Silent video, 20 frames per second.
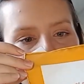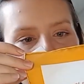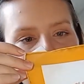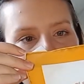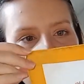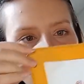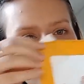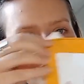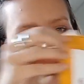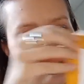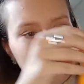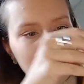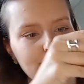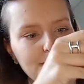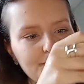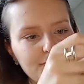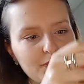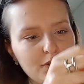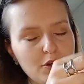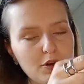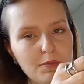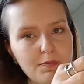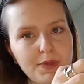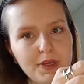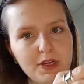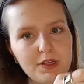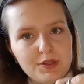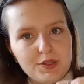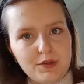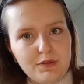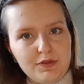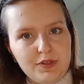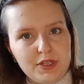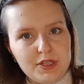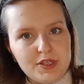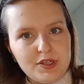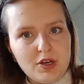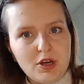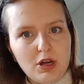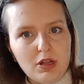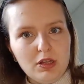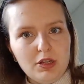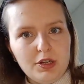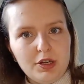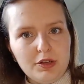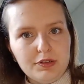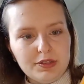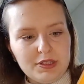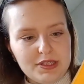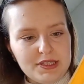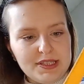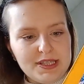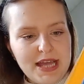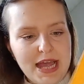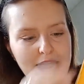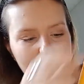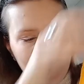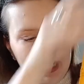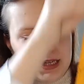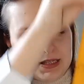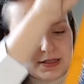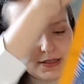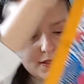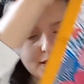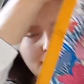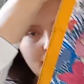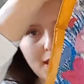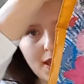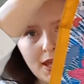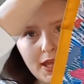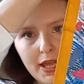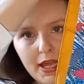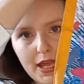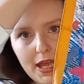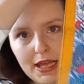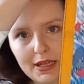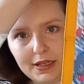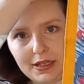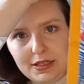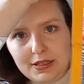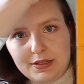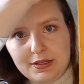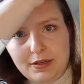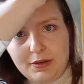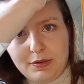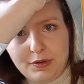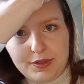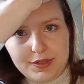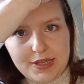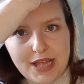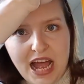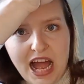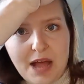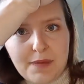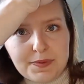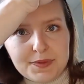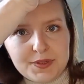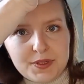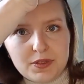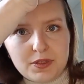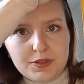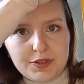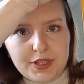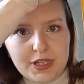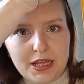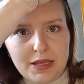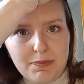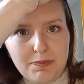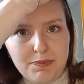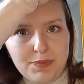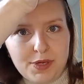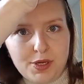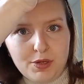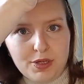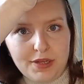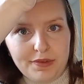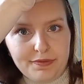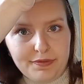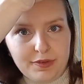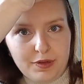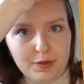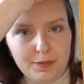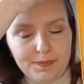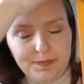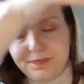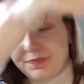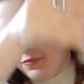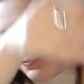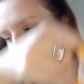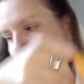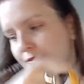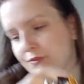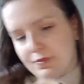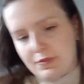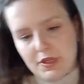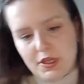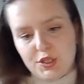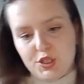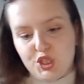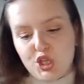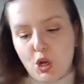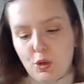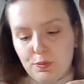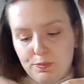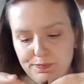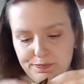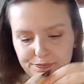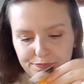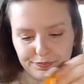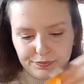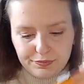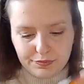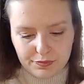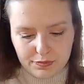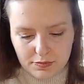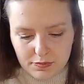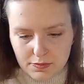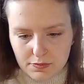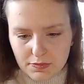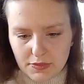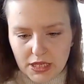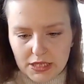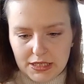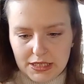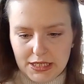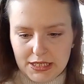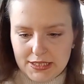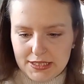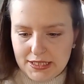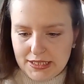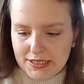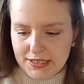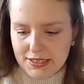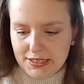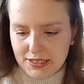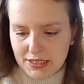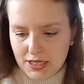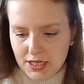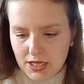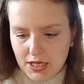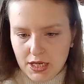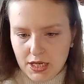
here um, because of this color on the sides and it looks absolutely beautiful so this is